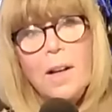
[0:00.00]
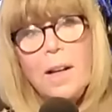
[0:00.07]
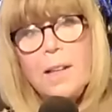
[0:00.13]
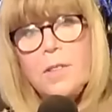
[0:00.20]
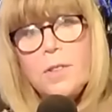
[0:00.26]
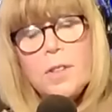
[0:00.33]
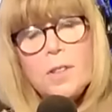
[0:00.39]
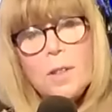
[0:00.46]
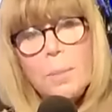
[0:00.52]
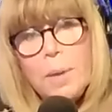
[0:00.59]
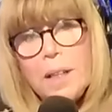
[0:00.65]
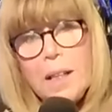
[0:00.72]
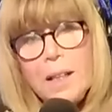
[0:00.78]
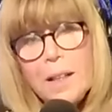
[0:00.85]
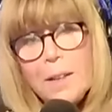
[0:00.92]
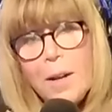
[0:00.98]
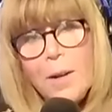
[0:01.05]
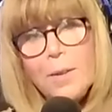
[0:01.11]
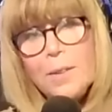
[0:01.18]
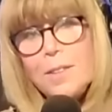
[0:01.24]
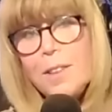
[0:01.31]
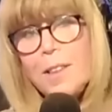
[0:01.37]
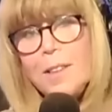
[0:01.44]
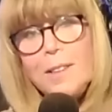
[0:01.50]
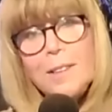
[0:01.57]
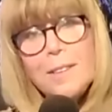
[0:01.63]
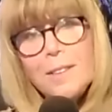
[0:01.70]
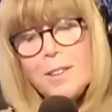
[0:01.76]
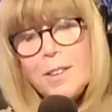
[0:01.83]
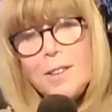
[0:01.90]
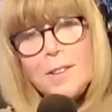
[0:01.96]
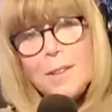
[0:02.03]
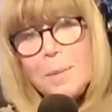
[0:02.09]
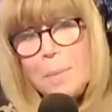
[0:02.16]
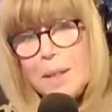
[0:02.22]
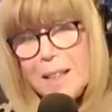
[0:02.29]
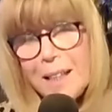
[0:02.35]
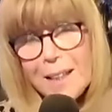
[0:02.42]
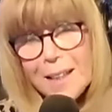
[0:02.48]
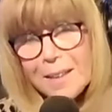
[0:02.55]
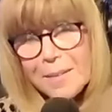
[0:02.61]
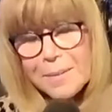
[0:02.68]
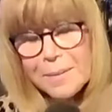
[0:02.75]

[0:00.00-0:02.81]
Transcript: It's just the beginning, though. Just the beginning.